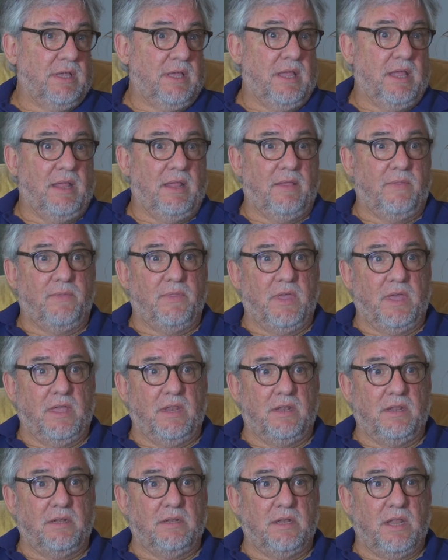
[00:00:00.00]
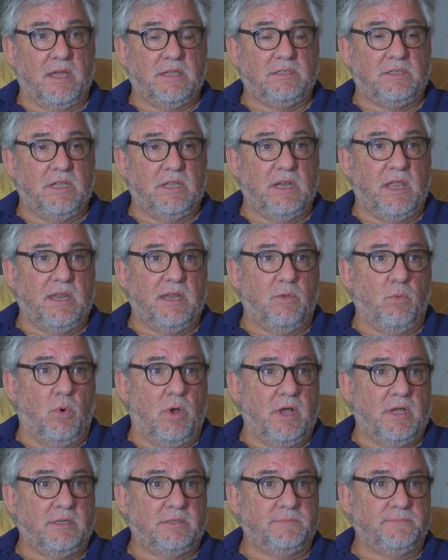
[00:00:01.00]
And then in
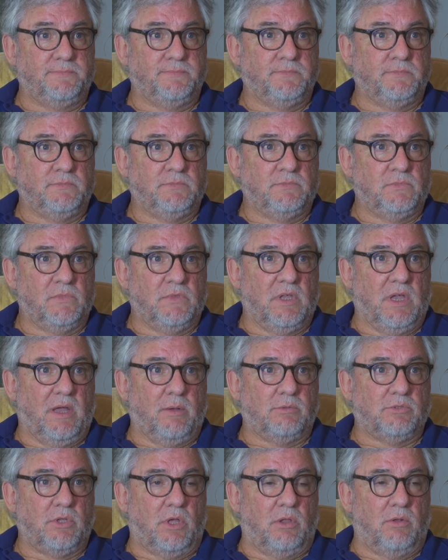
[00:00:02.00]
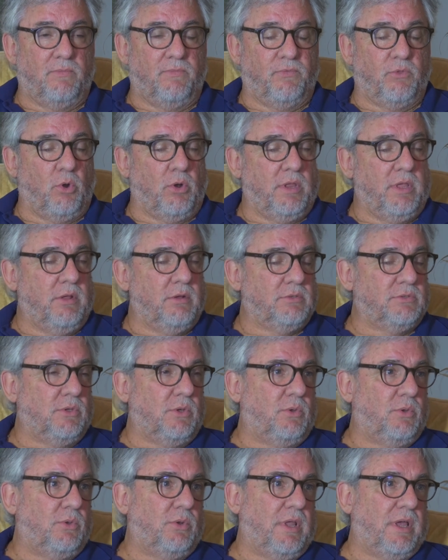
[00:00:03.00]
1981, I was all 30 years
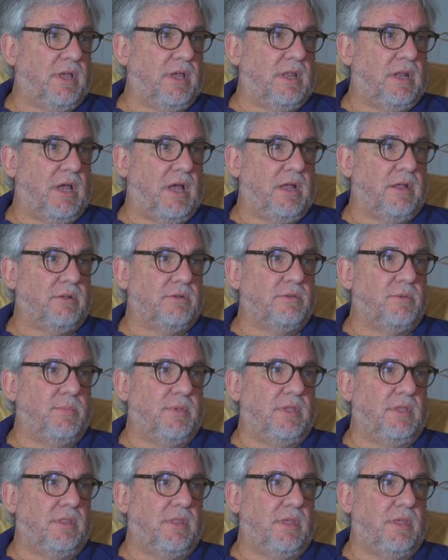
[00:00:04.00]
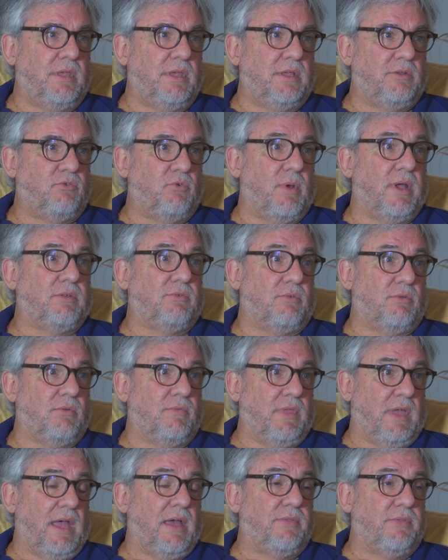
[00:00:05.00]
old, I got hired to be the director
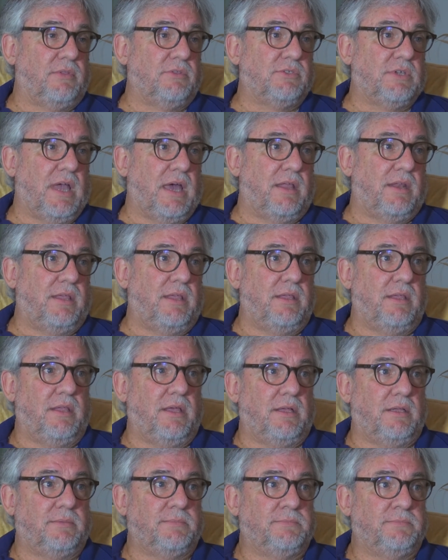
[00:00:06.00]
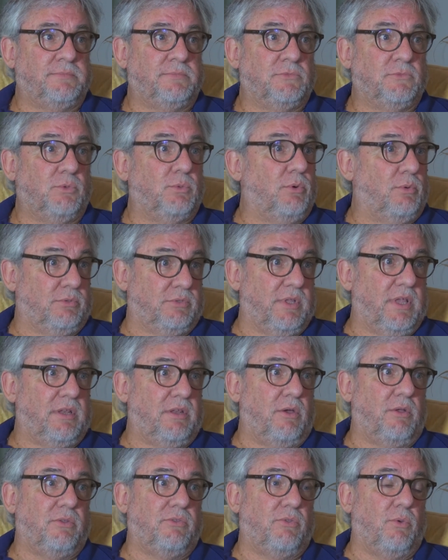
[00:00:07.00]
of the Athens County, what was then
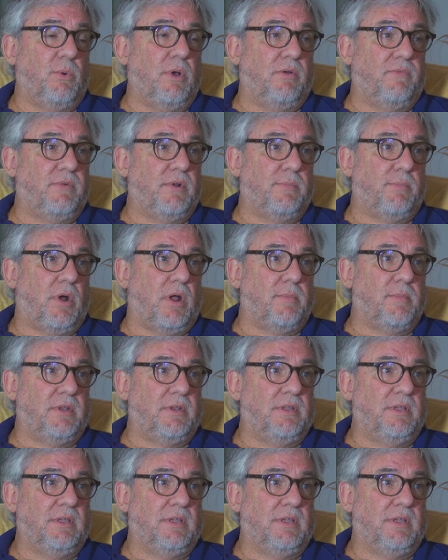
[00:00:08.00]
known as the Welfare Department.